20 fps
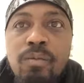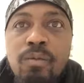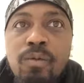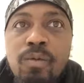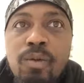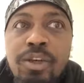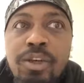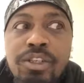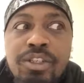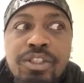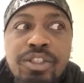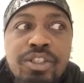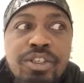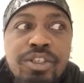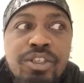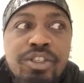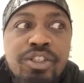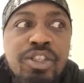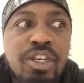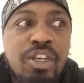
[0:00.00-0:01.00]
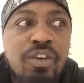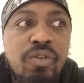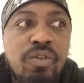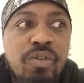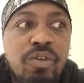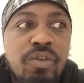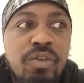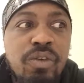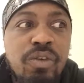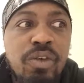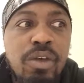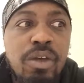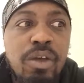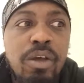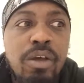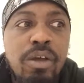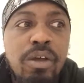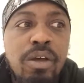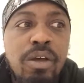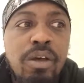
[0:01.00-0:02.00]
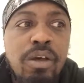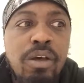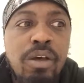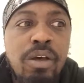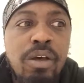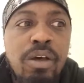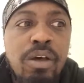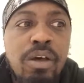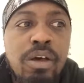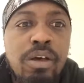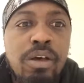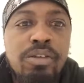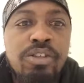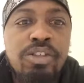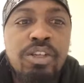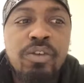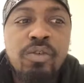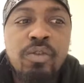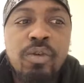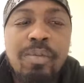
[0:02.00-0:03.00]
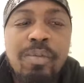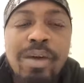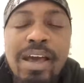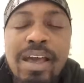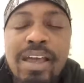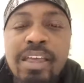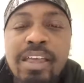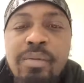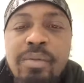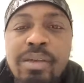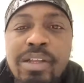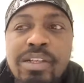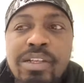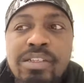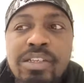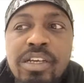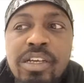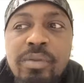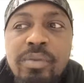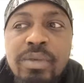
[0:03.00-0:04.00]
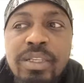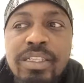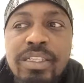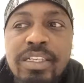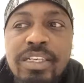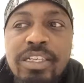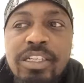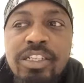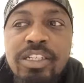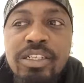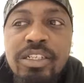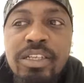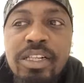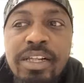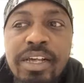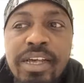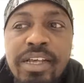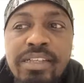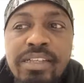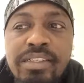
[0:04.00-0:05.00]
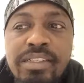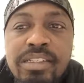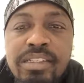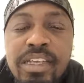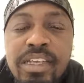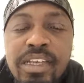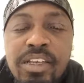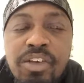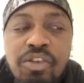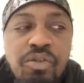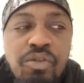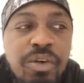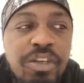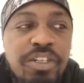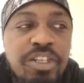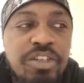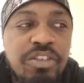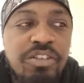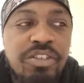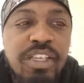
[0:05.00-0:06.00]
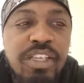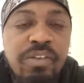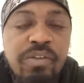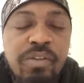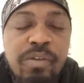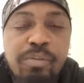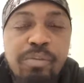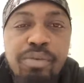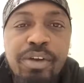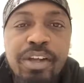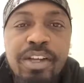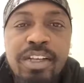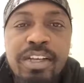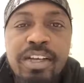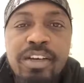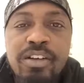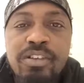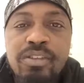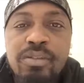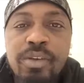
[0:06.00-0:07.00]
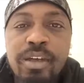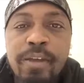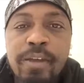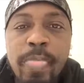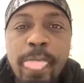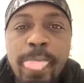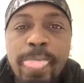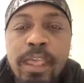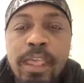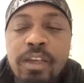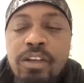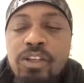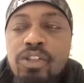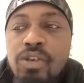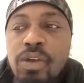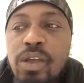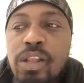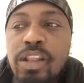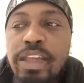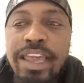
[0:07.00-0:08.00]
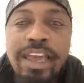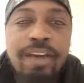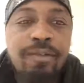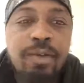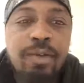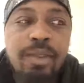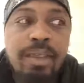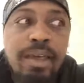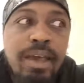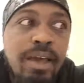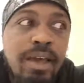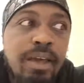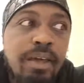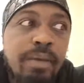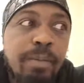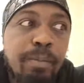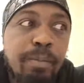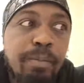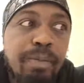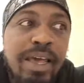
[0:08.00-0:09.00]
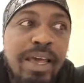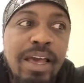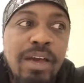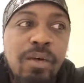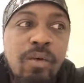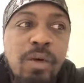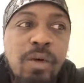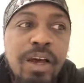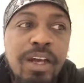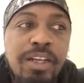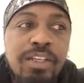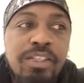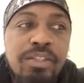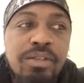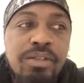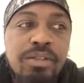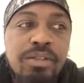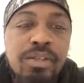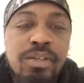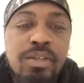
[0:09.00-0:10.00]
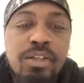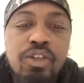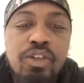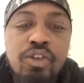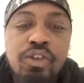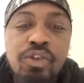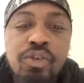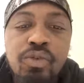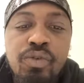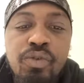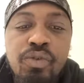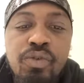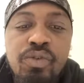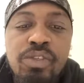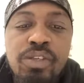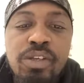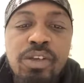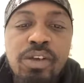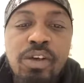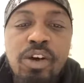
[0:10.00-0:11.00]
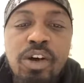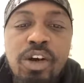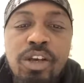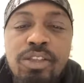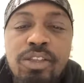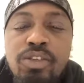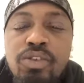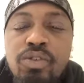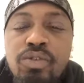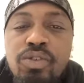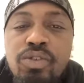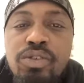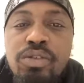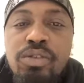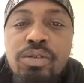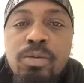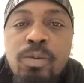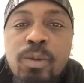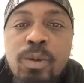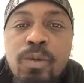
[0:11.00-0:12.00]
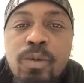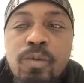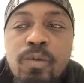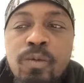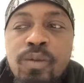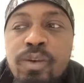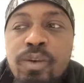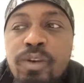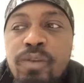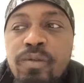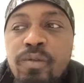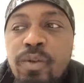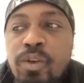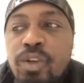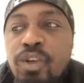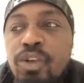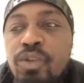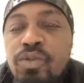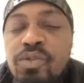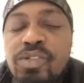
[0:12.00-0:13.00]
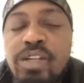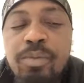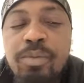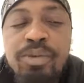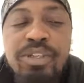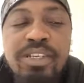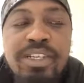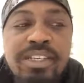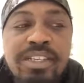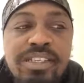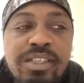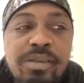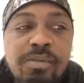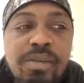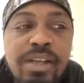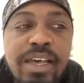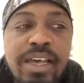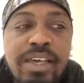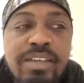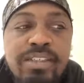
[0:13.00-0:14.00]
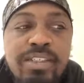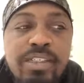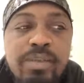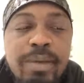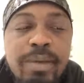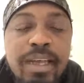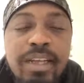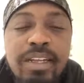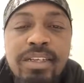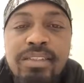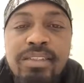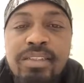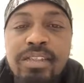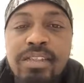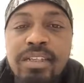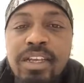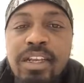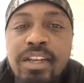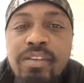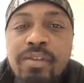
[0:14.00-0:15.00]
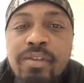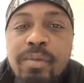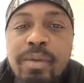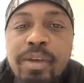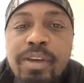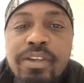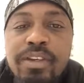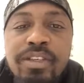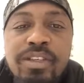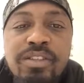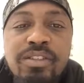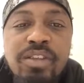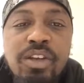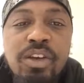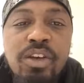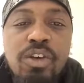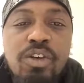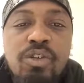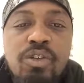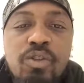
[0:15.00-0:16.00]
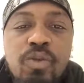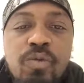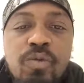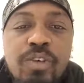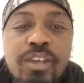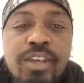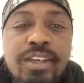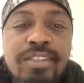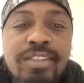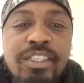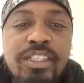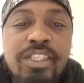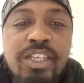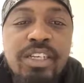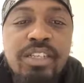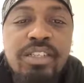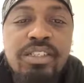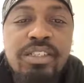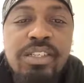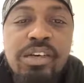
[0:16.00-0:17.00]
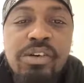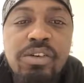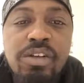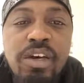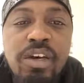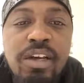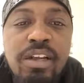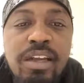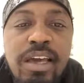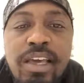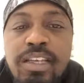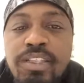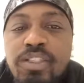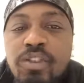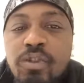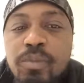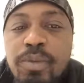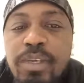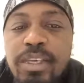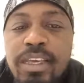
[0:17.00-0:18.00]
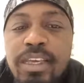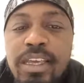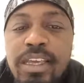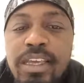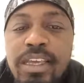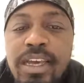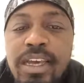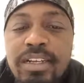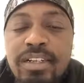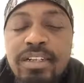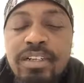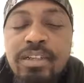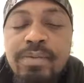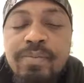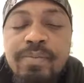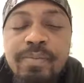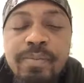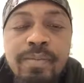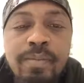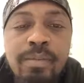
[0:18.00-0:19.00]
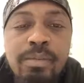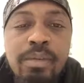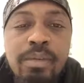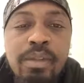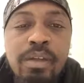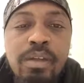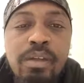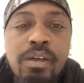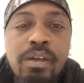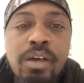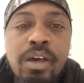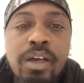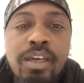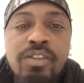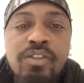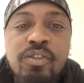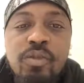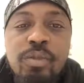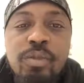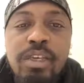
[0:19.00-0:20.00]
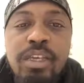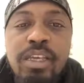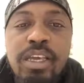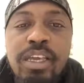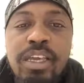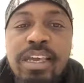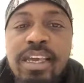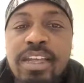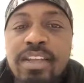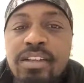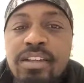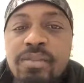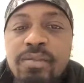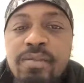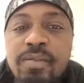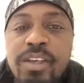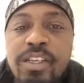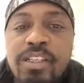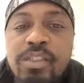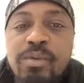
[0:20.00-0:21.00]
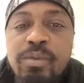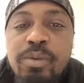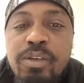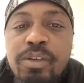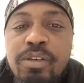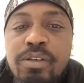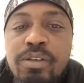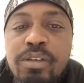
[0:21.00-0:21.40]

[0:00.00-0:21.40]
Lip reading: quite sure General Mahaiman is going to be teaching class, taking questions, giving breakdowns. Right shortly after that, Blackwatch News on YouTube for news that pertains to Blacks, Hispanics, and Native Americans. Don't forget to check us out on I.S.U.P.K Canada, I.S.U.P.K Canada Facebook,